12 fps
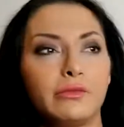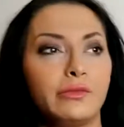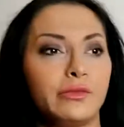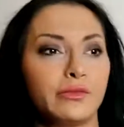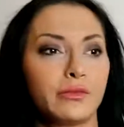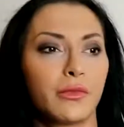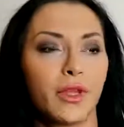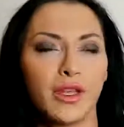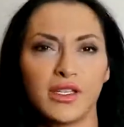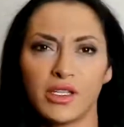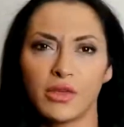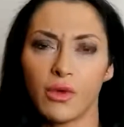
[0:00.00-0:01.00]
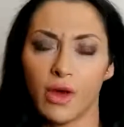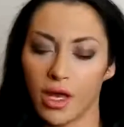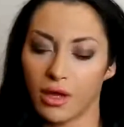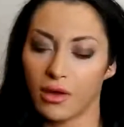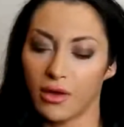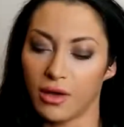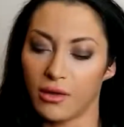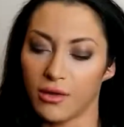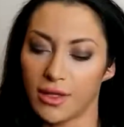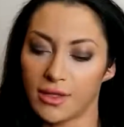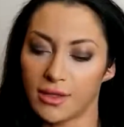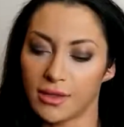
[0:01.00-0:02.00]
This is quite a good
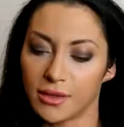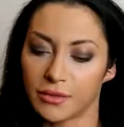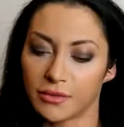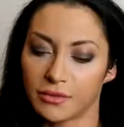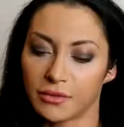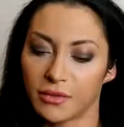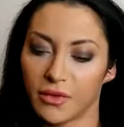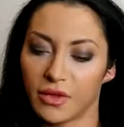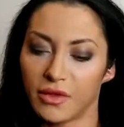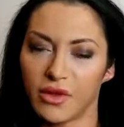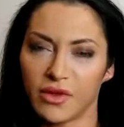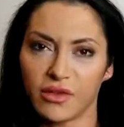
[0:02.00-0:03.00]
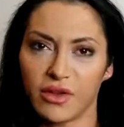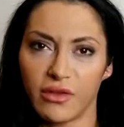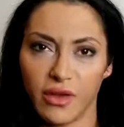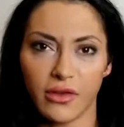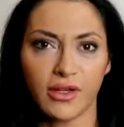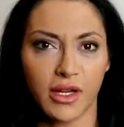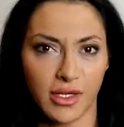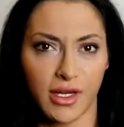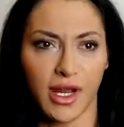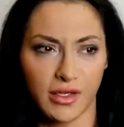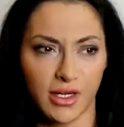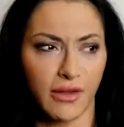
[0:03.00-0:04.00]
question. You actually
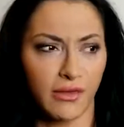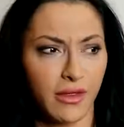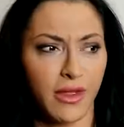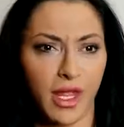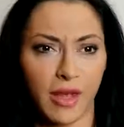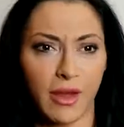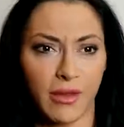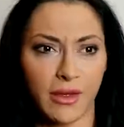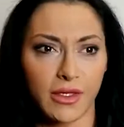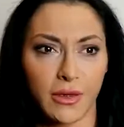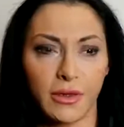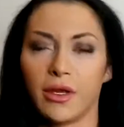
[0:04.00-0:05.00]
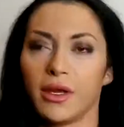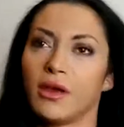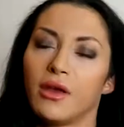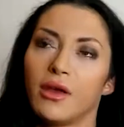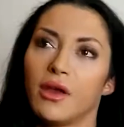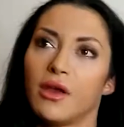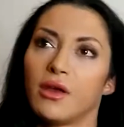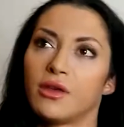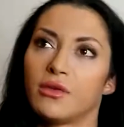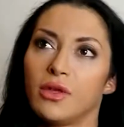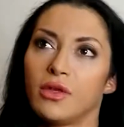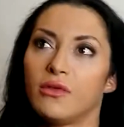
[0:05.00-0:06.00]
have to think about this one.
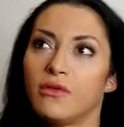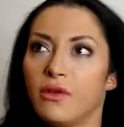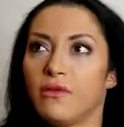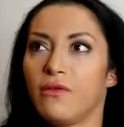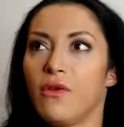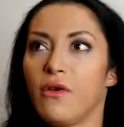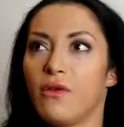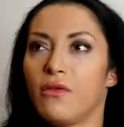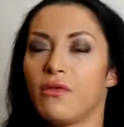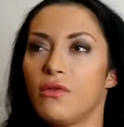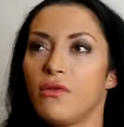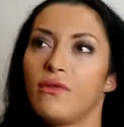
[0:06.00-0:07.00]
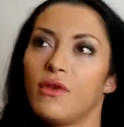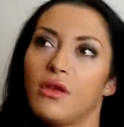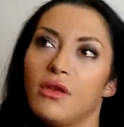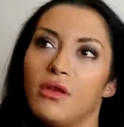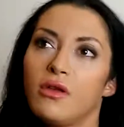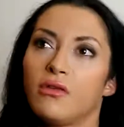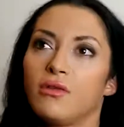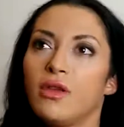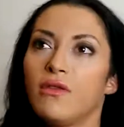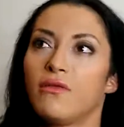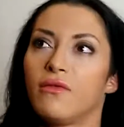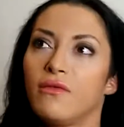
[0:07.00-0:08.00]
1, 2, 3, 4. I
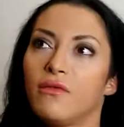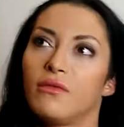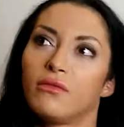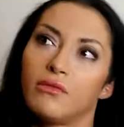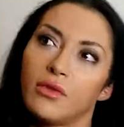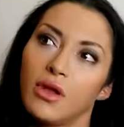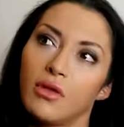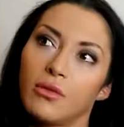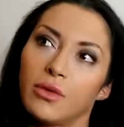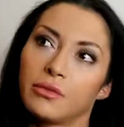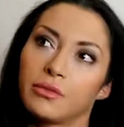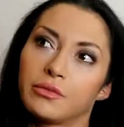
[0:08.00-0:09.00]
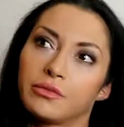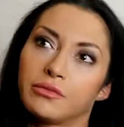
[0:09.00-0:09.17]
need another one.